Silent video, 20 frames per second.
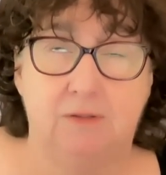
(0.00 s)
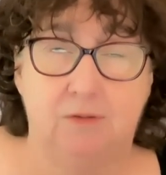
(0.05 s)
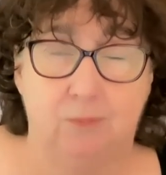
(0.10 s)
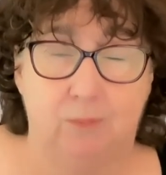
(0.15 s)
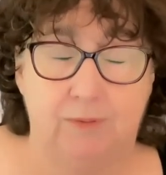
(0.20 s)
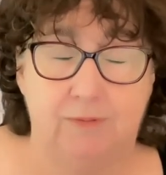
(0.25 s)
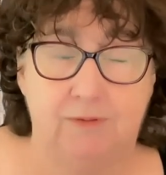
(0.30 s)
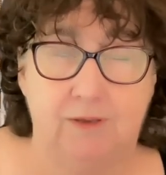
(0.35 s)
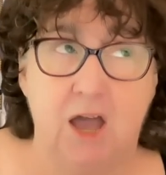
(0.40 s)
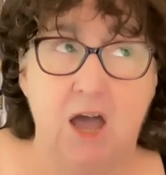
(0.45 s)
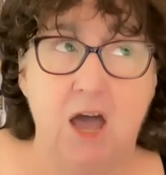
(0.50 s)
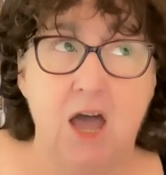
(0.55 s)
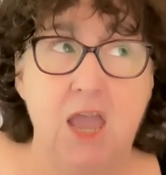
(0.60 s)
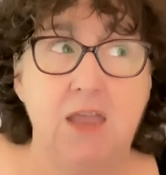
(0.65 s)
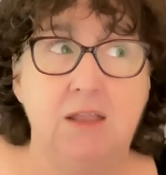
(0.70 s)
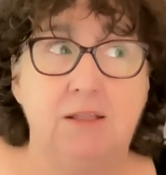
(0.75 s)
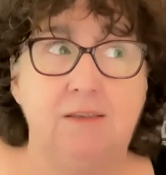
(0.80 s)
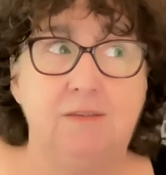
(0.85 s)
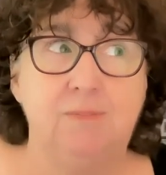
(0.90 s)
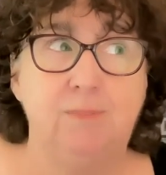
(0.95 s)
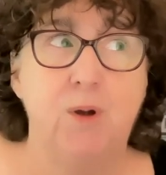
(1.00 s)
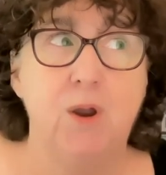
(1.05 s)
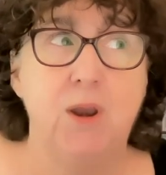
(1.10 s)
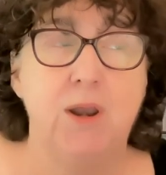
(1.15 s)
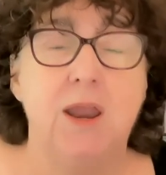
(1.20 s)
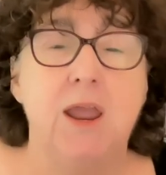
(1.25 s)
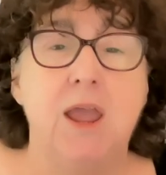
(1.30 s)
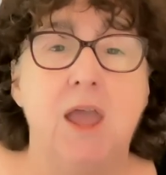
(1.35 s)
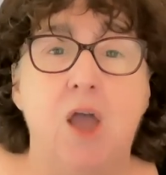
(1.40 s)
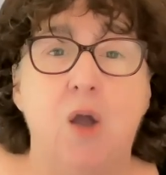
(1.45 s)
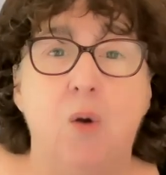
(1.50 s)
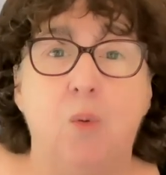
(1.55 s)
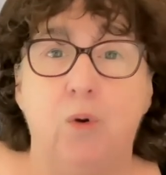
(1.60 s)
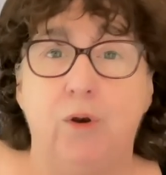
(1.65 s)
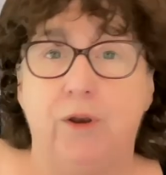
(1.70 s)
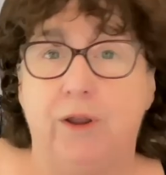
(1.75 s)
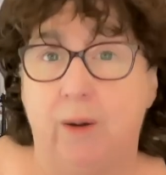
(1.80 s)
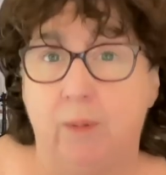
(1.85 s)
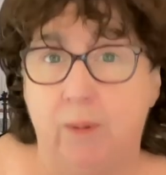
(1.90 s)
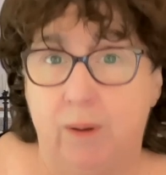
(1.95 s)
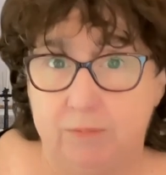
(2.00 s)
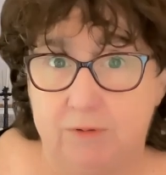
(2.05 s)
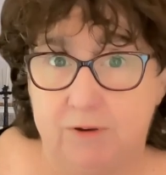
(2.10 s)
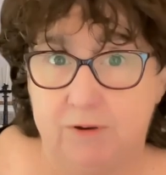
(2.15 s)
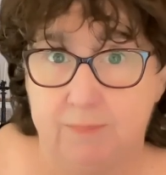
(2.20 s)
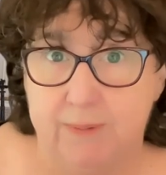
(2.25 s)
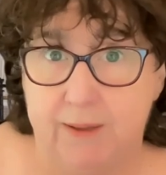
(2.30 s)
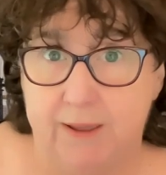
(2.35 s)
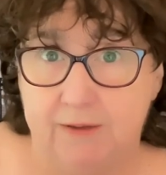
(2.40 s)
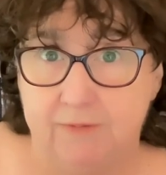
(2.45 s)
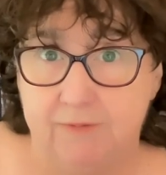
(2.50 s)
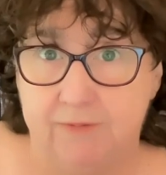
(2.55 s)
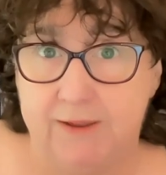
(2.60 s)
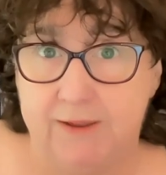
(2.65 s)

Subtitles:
it's always a guy at this point, would go up to the Bank of